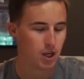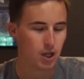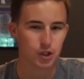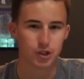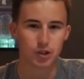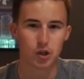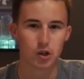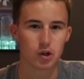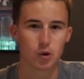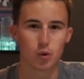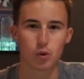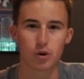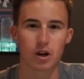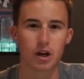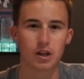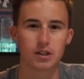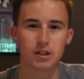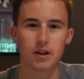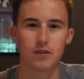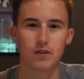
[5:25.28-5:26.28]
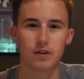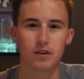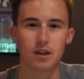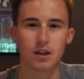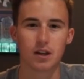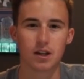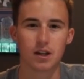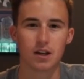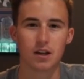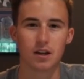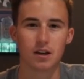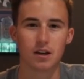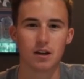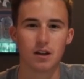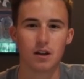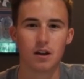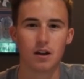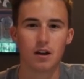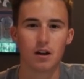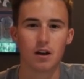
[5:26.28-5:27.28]
Start organizing everything, getting
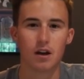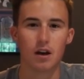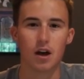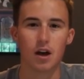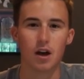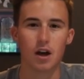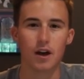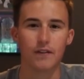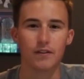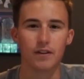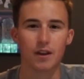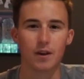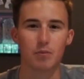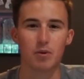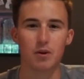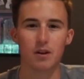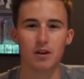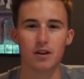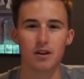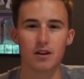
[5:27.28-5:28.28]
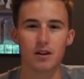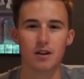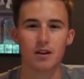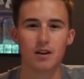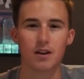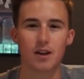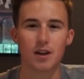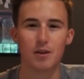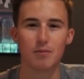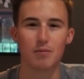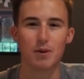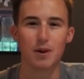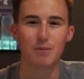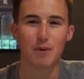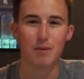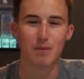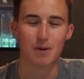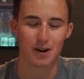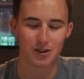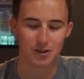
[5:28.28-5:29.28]
everything put in
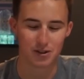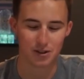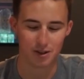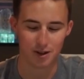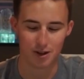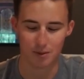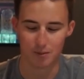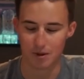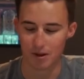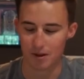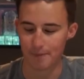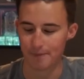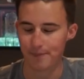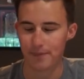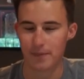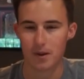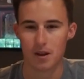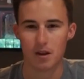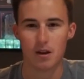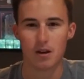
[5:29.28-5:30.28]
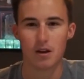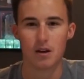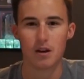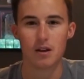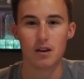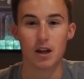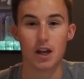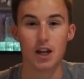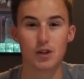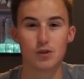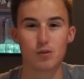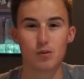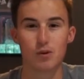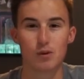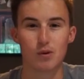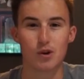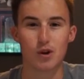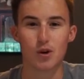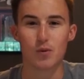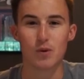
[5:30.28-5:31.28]
my boxes here. But that is
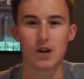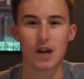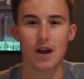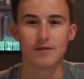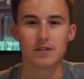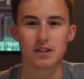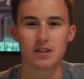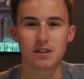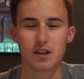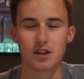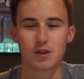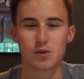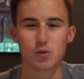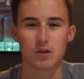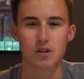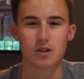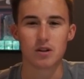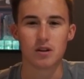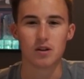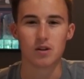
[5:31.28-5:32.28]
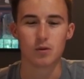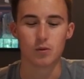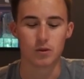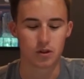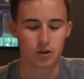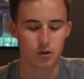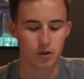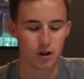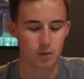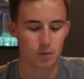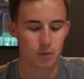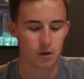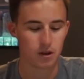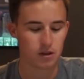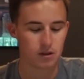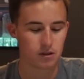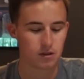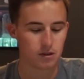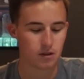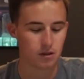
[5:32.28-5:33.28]
what we have success with here with the
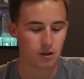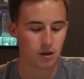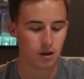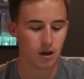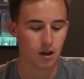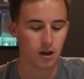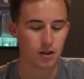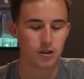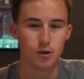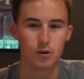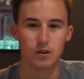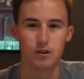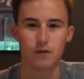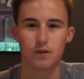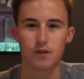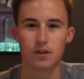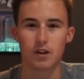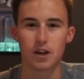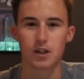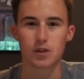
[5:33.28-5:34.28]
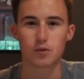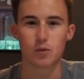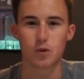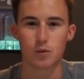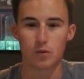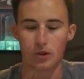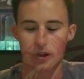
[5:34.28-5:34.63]
crankbaits. Tune in for the next one.